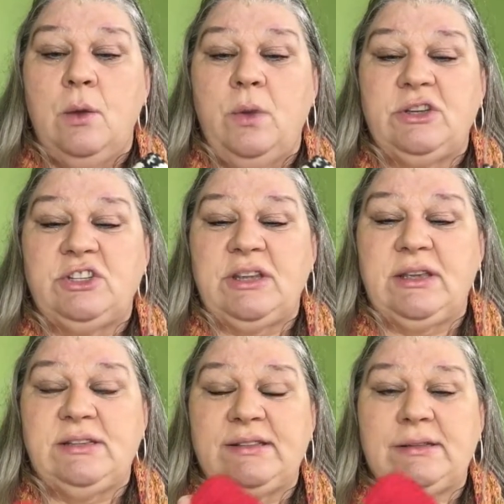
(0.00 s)
which
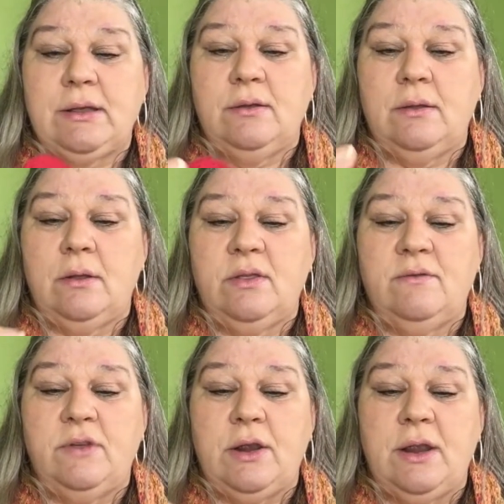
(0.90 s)
is the
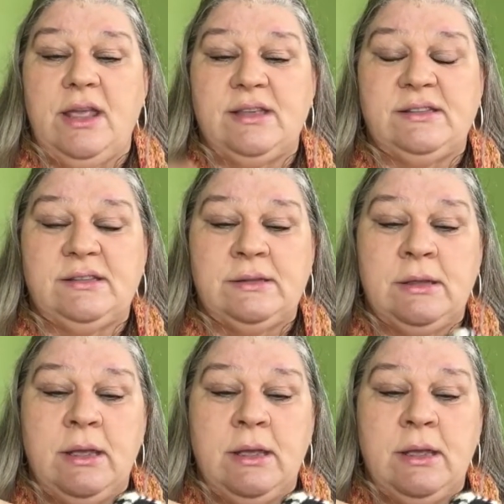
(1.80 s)
various